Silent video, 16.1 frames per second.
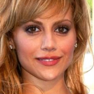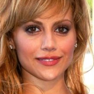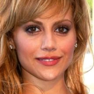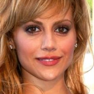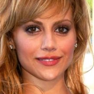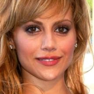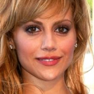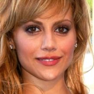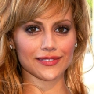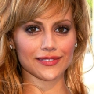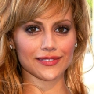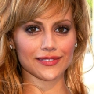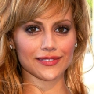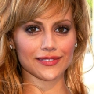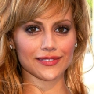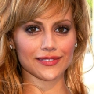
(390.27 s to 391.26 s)

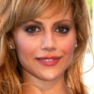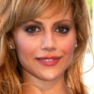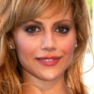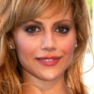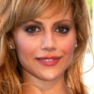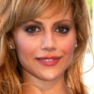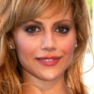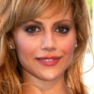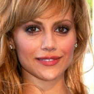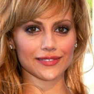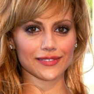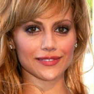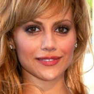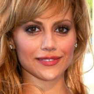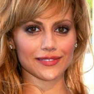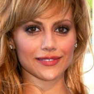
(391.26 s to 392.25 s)

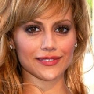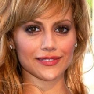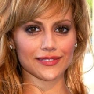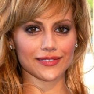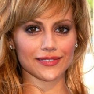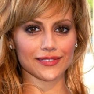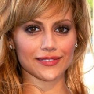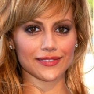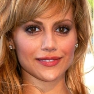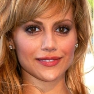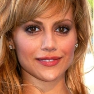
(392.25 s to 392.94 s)
Nothing is said.